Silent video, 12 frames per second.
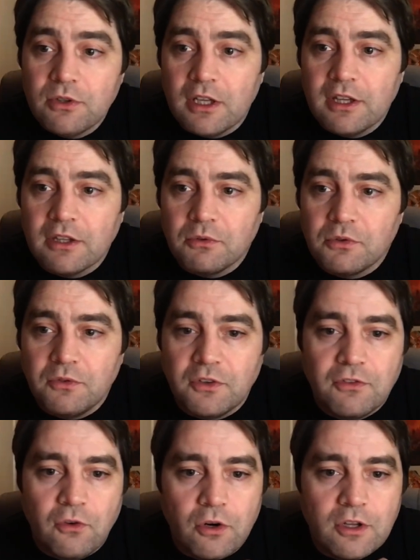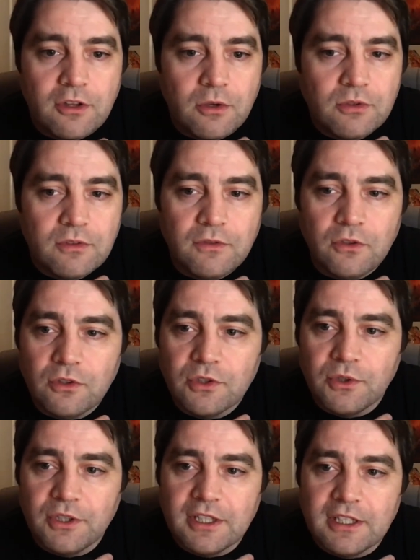I think there's over 40,000 views
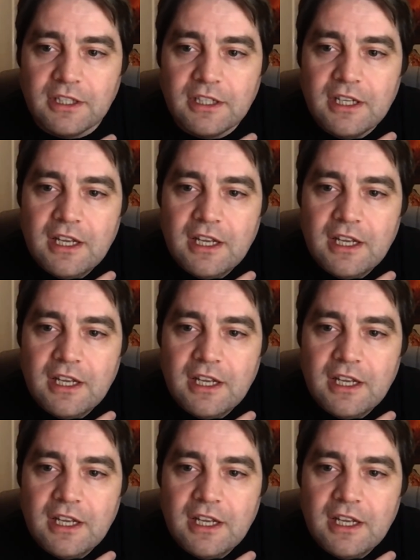on it, and